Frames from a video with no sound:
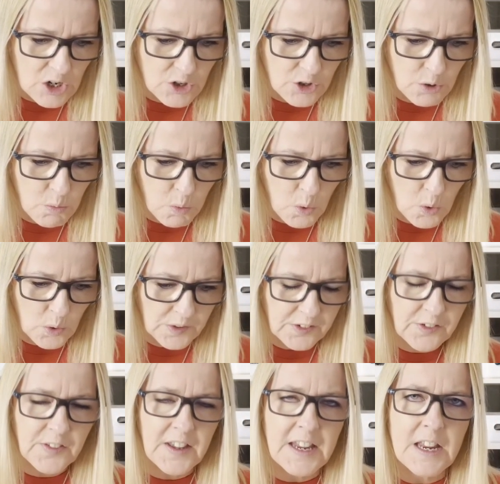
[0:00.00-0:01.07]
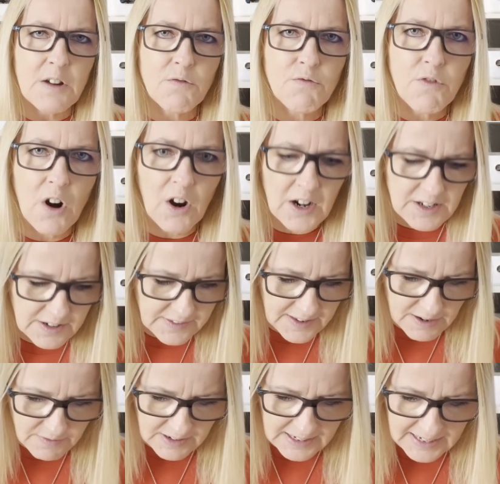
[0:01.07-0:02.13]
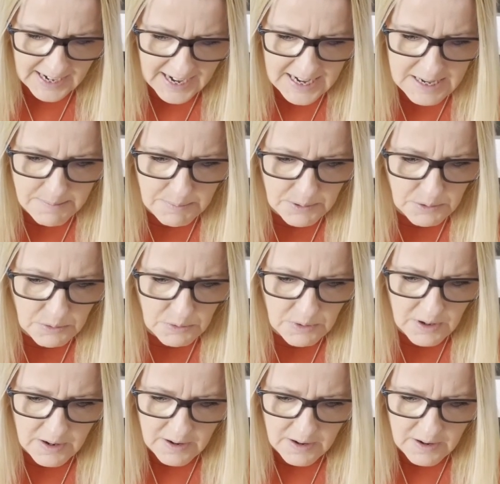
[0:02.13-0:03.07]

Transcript: towards the right. They're a cable